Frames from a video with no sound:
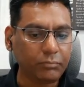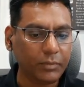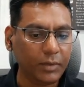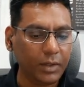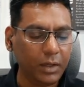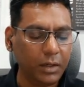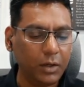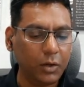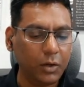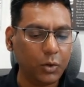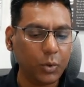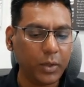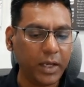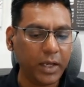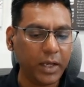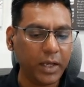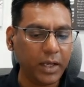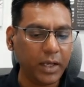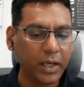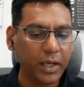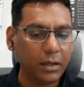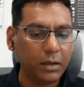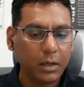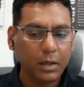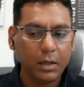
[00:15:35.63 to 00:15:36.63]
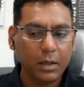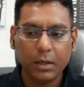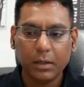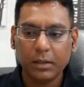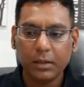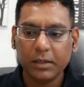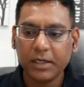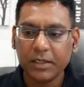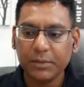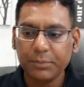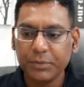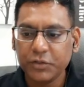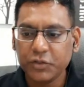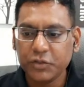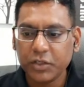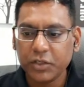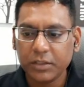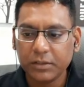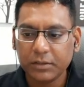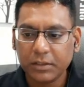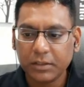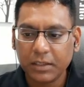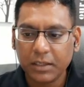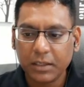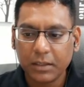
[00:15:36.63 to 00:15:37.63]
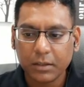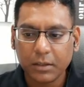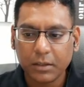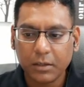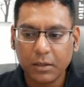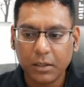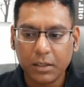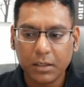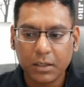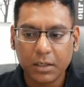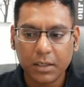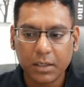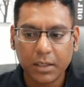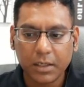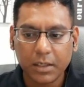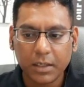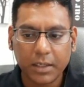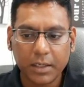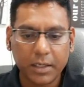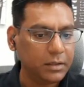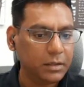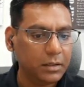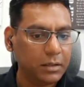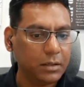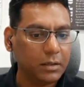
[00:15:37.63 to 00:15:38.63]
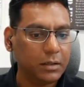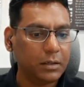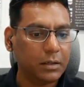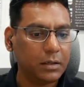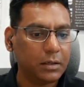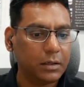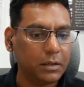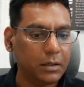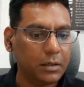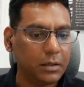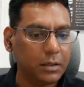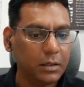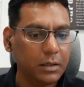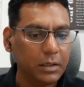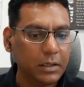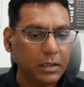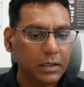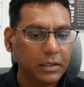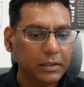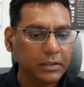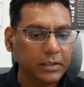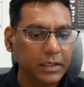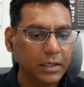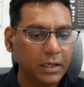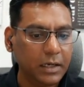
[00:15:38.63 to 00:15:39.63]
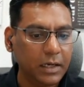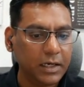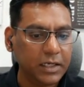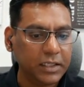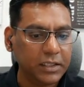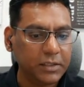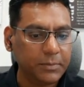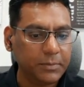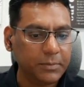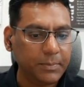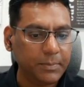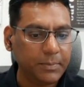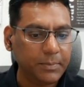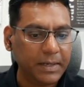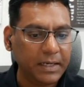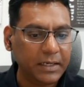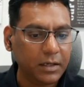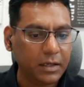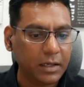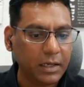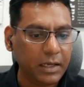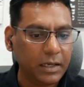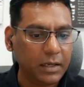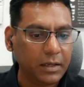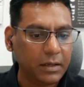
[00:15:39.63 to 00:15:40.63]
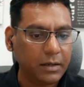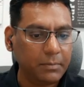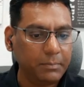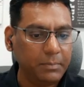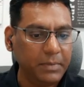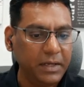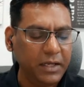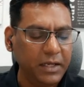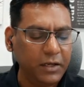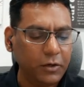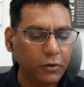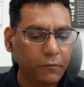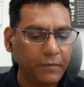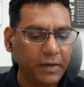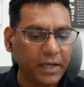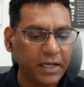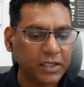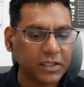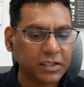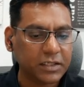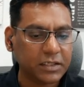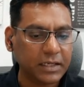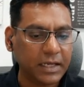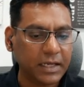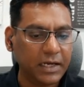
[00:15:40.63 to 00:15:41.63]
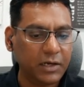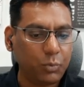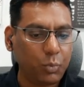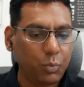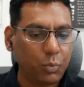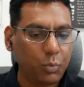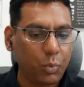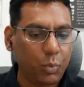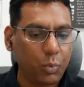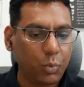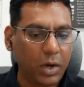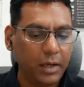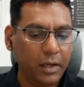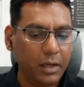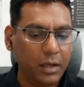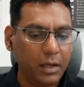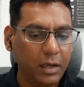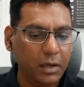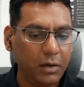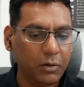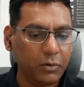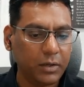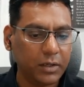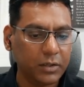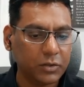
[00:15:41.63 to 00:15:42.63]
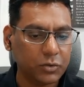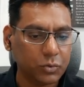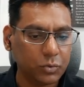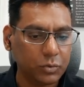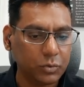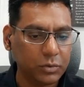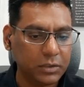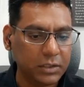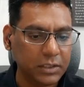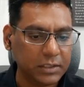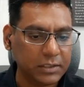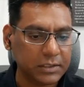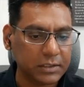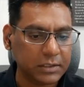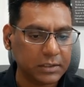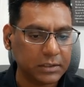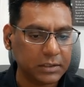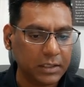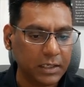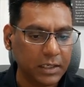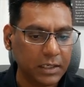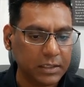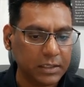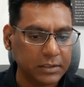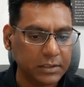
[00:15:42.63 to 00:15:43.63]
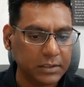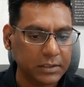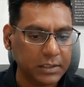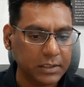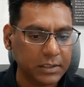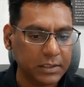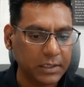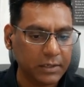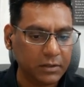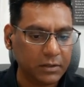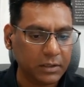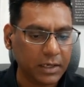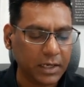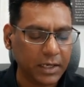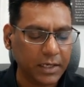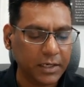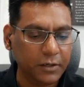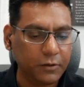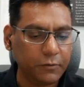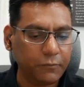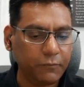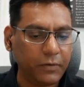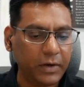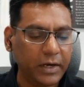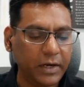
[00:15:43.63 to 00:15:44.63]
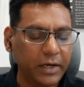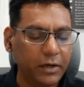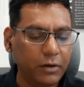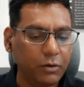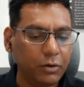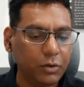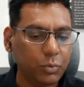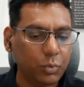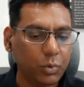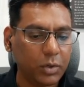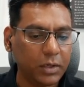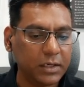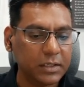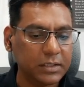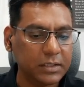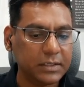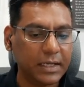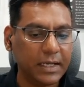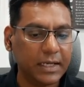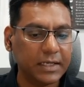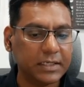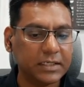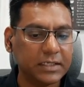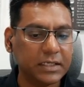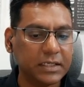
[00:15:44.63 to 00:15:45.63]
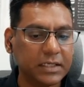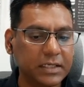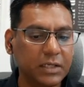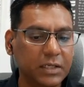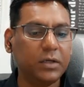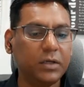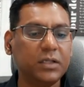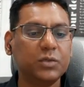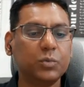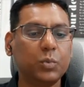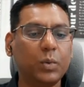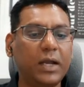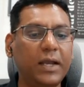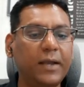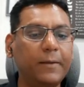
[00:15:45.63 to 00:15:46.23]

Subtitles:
Okay, let me change the color again. The arithmetic mean of x and y. Okay, so this thing is given. I need to find out what is x and what is y.